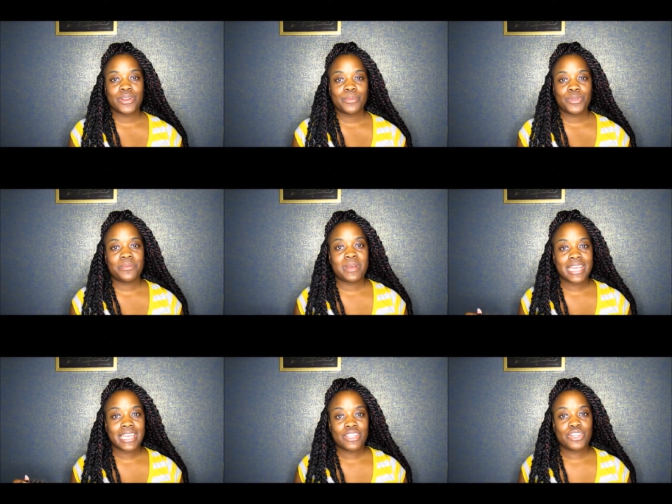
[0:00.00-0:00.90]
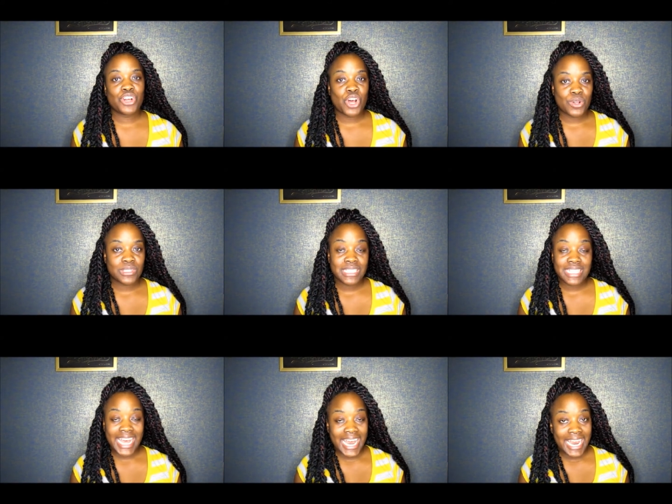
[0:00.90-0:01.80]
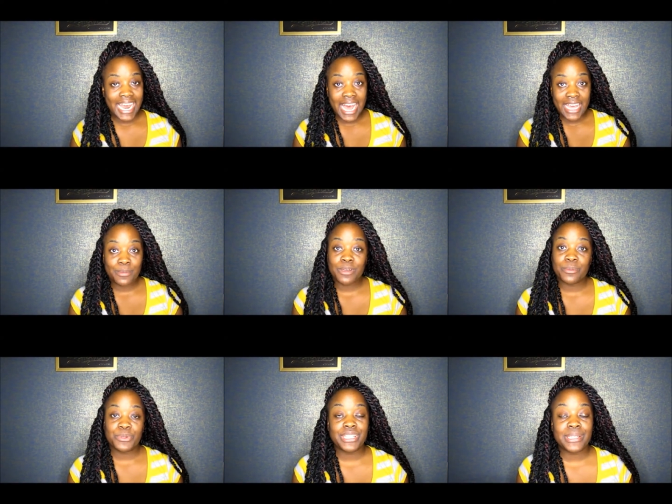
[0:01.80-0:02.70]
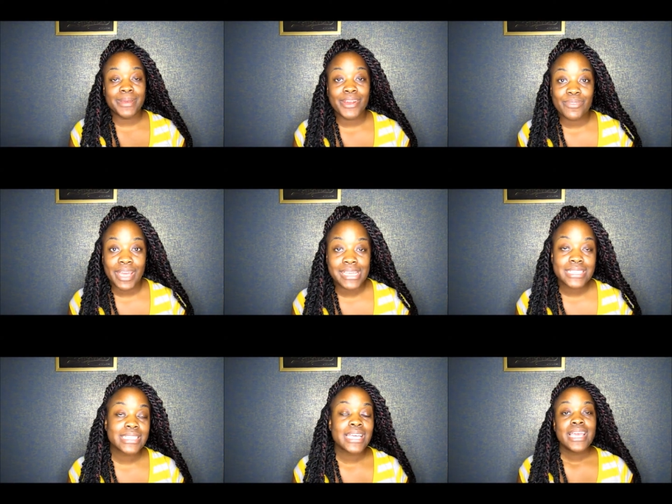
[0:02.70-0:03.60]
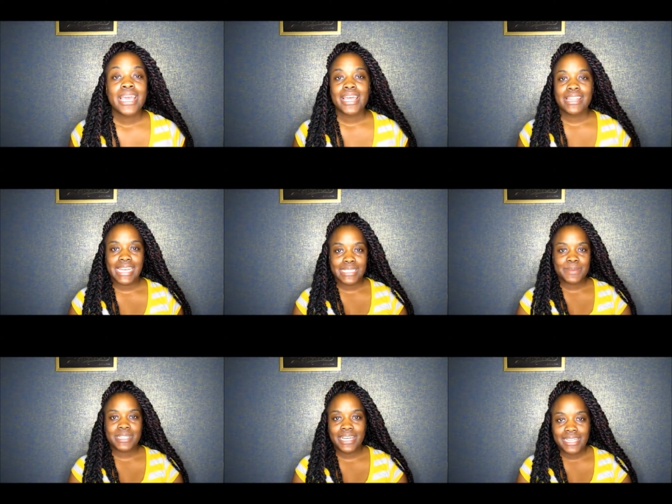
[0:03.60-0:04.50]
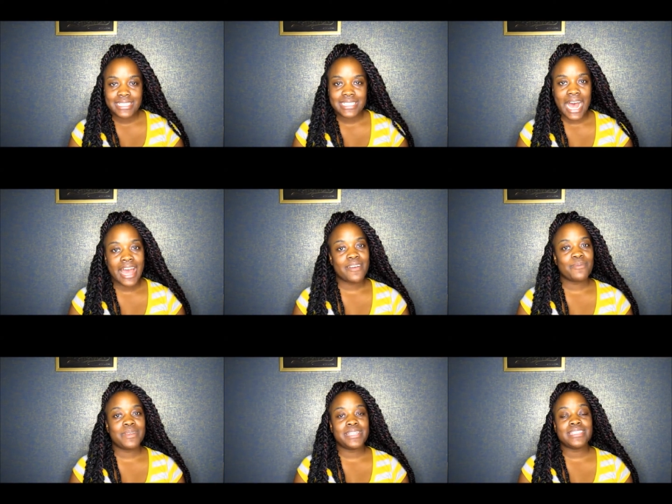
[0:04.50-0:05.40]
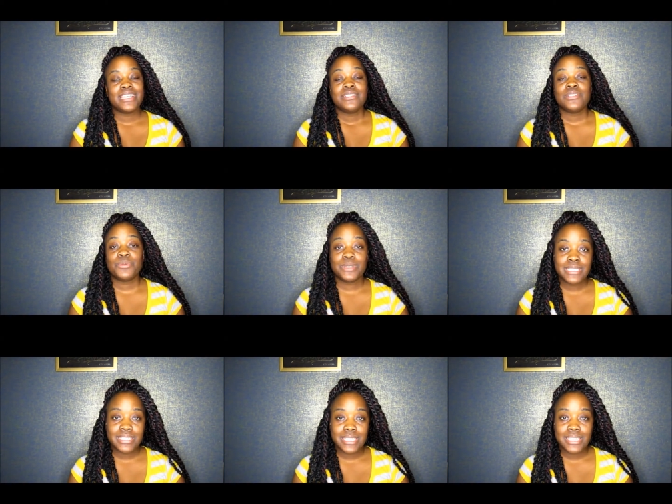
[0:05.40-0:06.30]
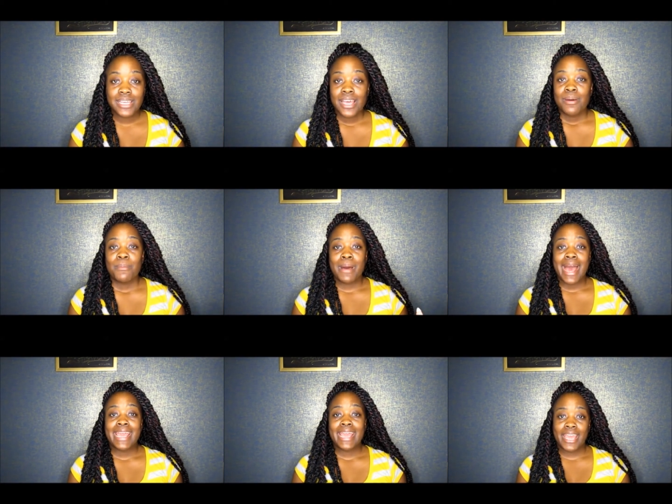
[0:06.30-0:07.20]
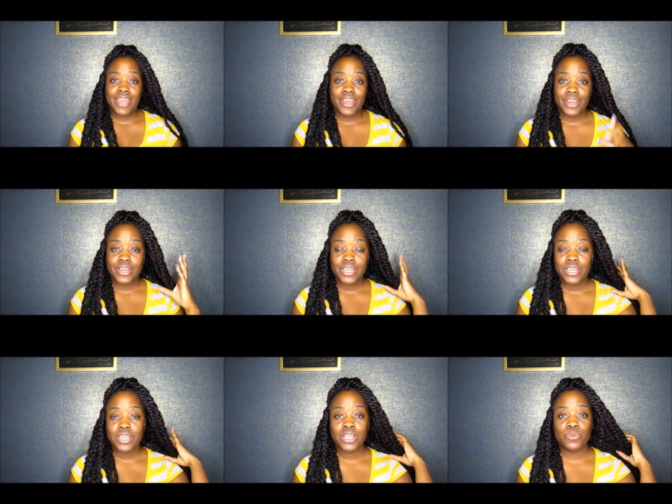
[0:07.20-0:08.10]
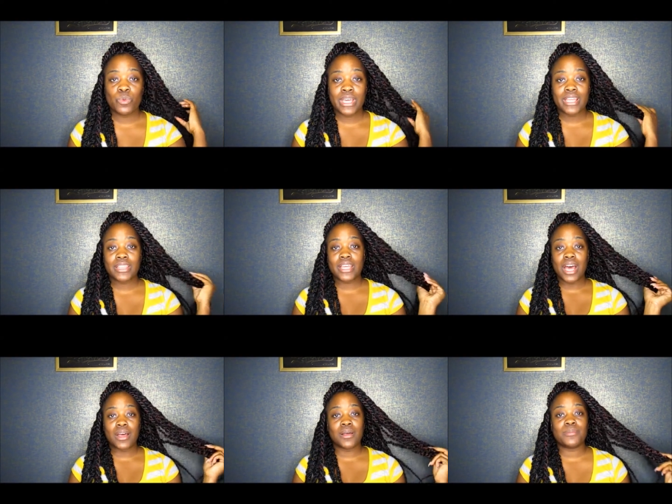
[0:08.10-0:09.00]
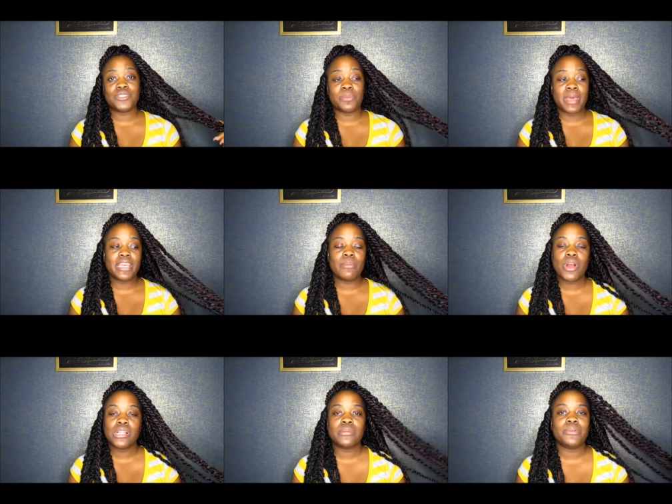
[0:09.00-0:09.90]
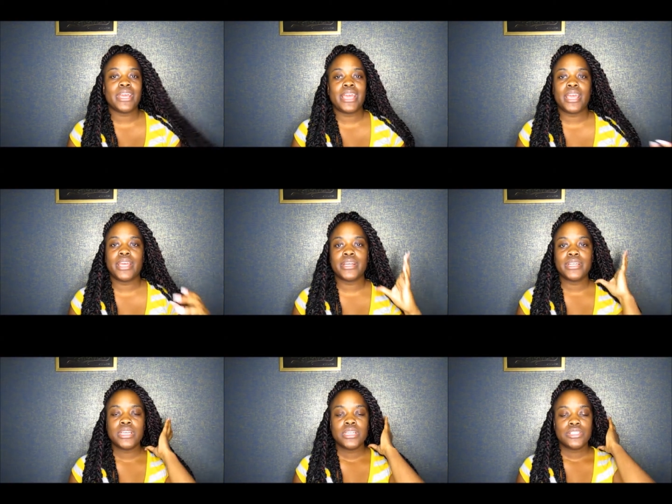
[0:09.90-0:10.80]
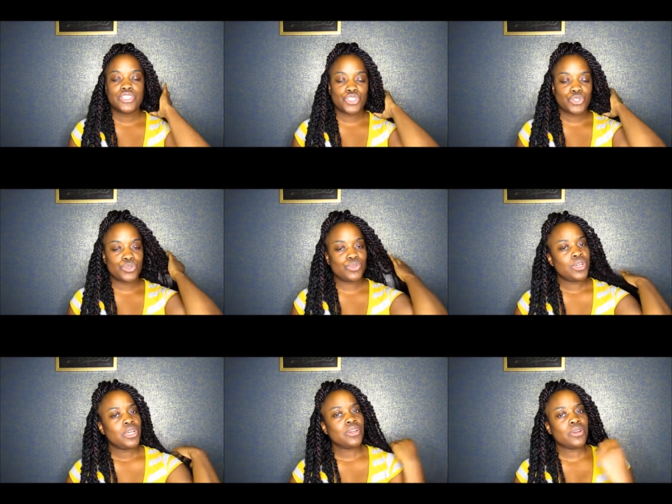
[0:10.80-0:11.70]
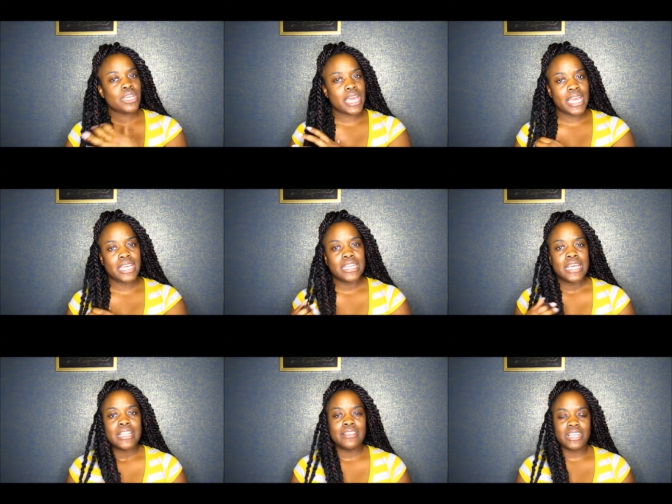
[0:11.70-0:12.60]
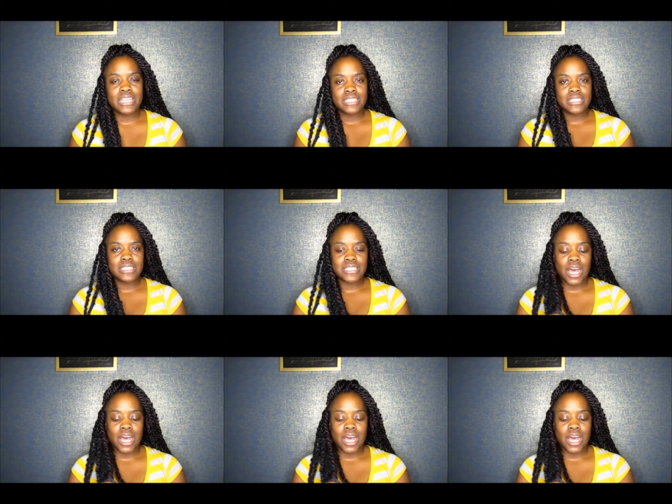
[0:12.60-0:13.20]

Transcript: of Beauty by Kelly Nicole. Today I am completely barefaced, and that is because I have been twisting my hair with Jamaican Marley braid hair to create these